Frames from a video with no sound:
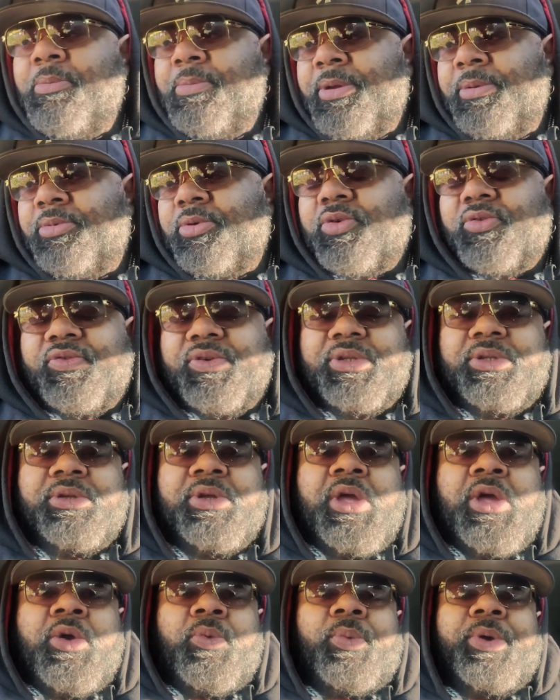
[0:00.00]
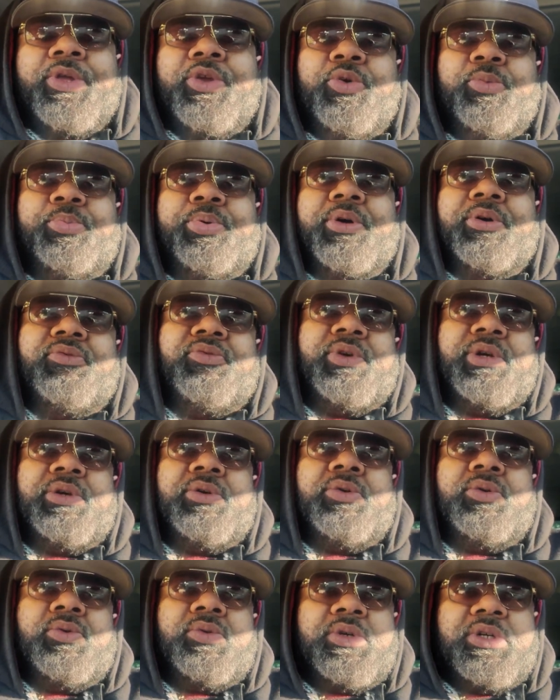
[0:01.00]
people don't really, when you put
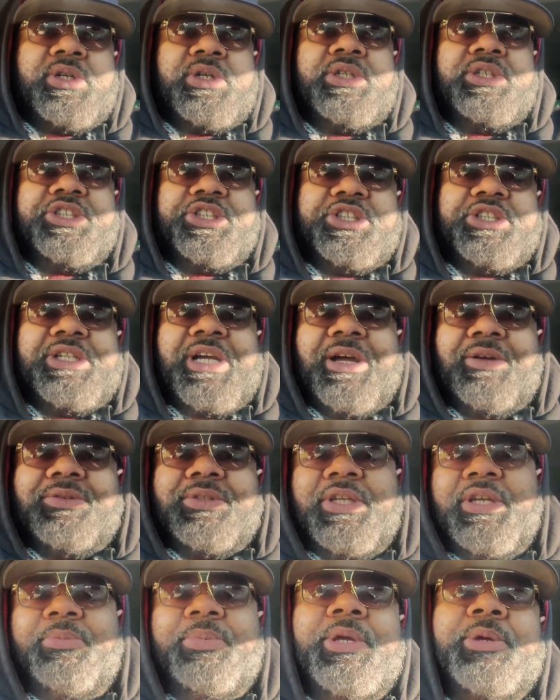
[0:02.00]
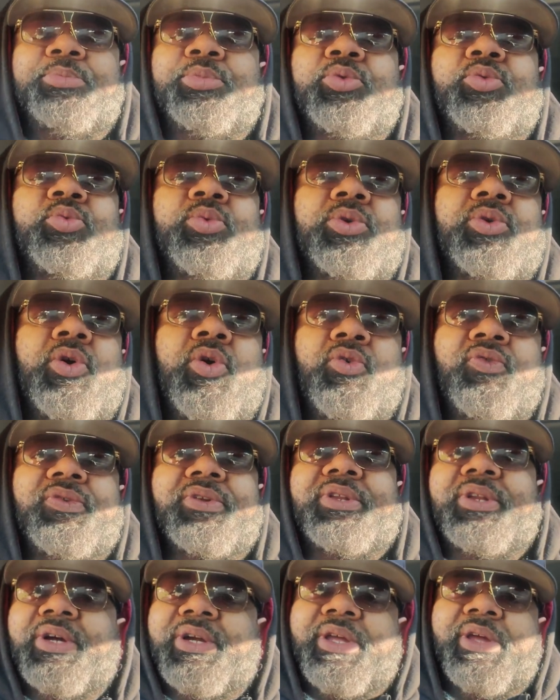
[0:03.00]
real good shit out there, people will
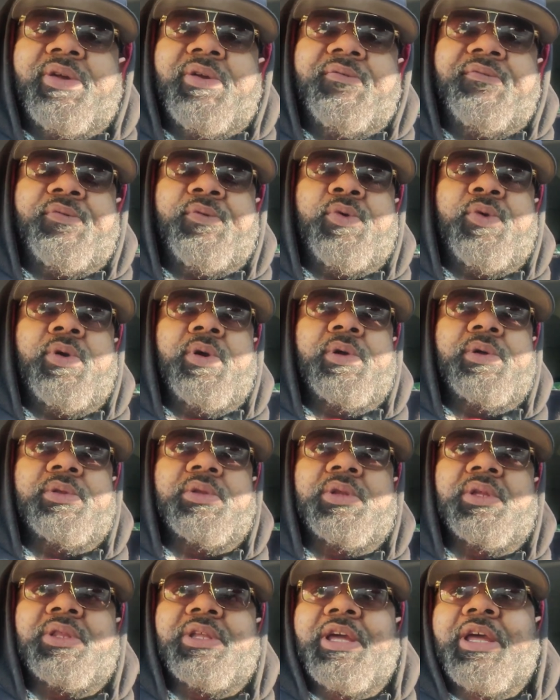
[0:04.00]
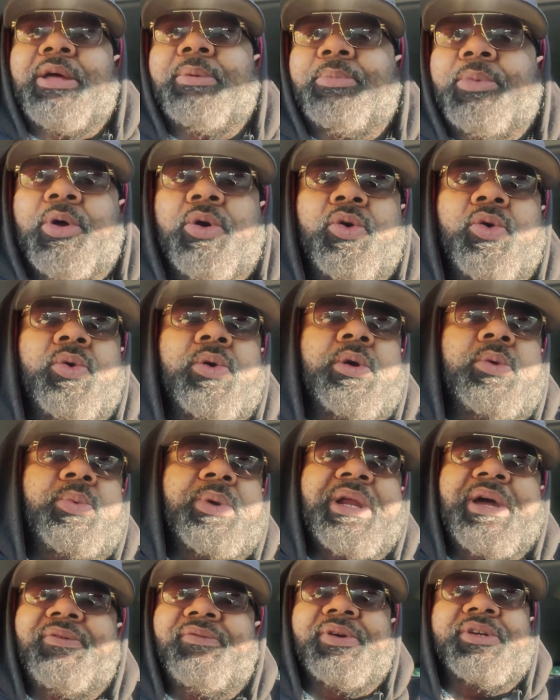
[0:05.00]
overlook it for the Lambo or
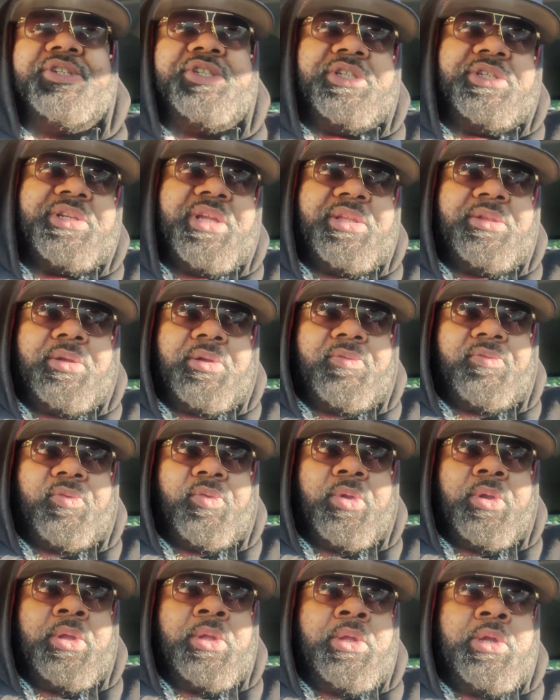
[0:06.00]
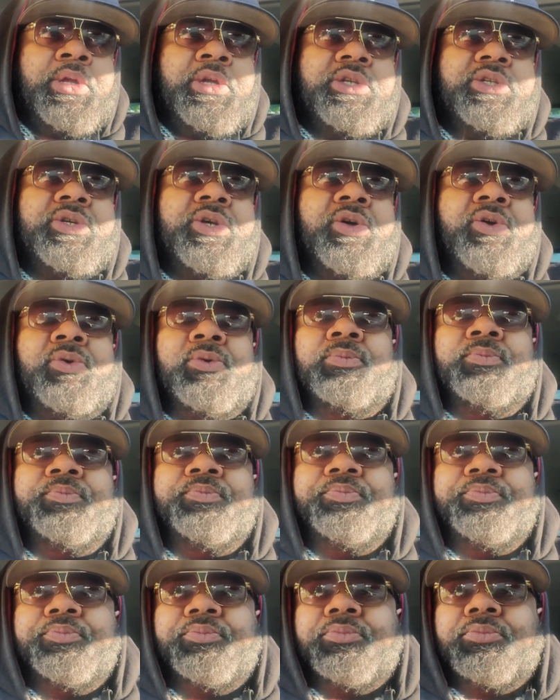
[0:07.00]
whatever shit they look for. So
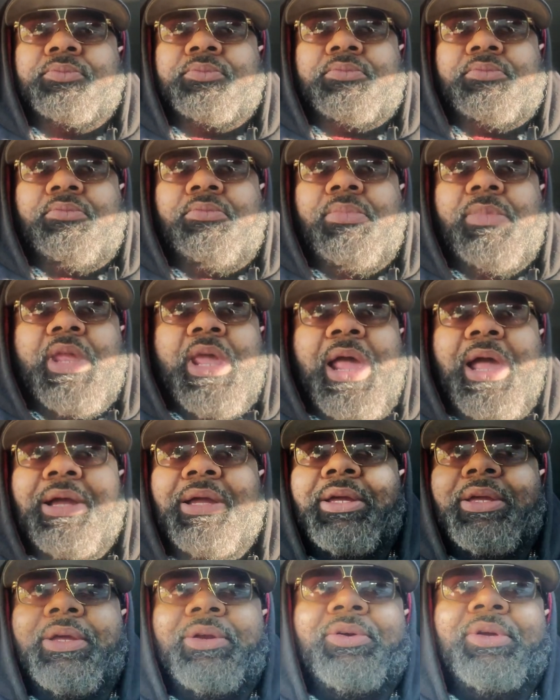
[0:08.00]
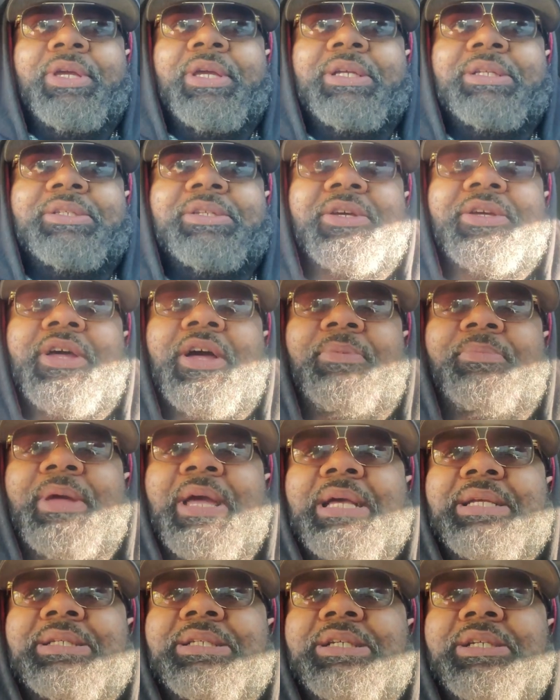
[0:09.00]
I could get on here and tell y'all
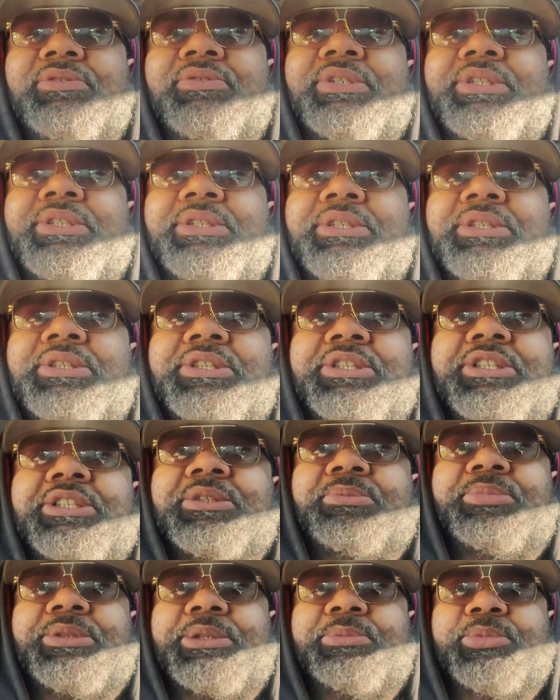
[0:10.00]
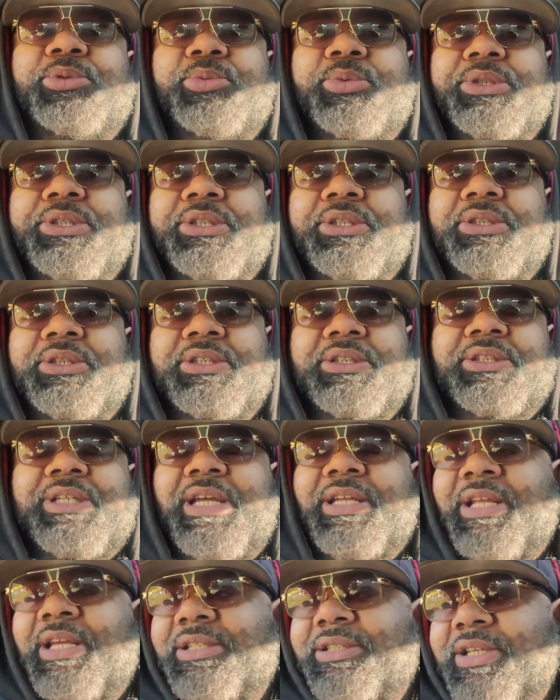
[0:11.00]
mad secrets and shit, and people would just, it's
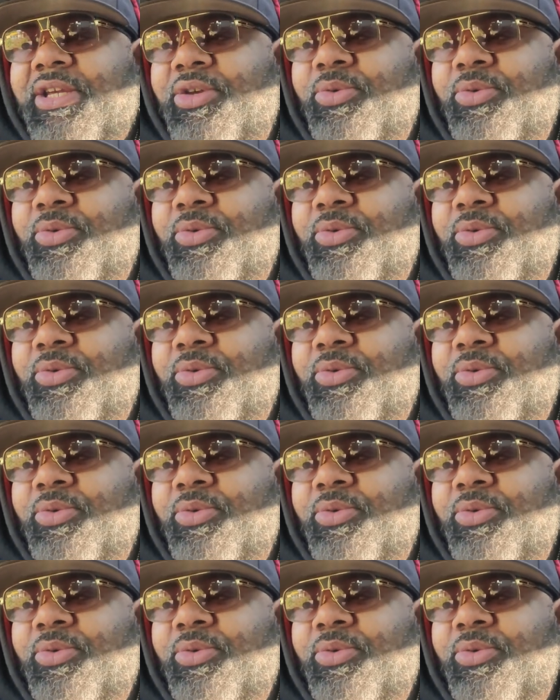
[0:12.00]
like they say